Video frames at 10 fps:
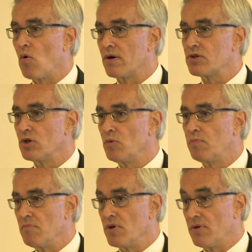or to
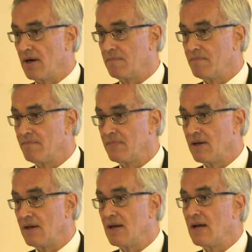Bermuda.
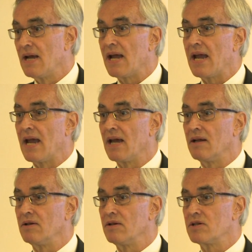
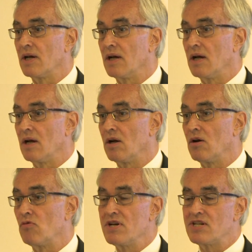And
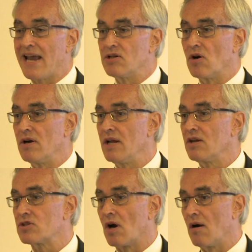retained
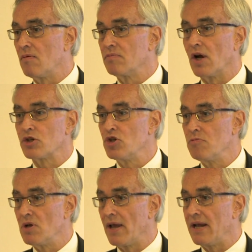earnings are
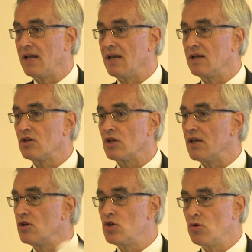accumulating
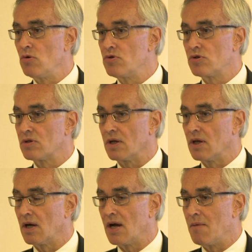in huge
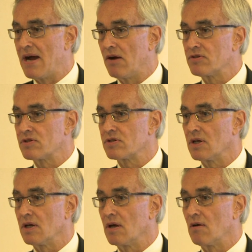amounts
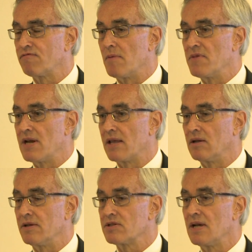from the
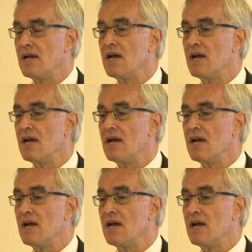Netherlands.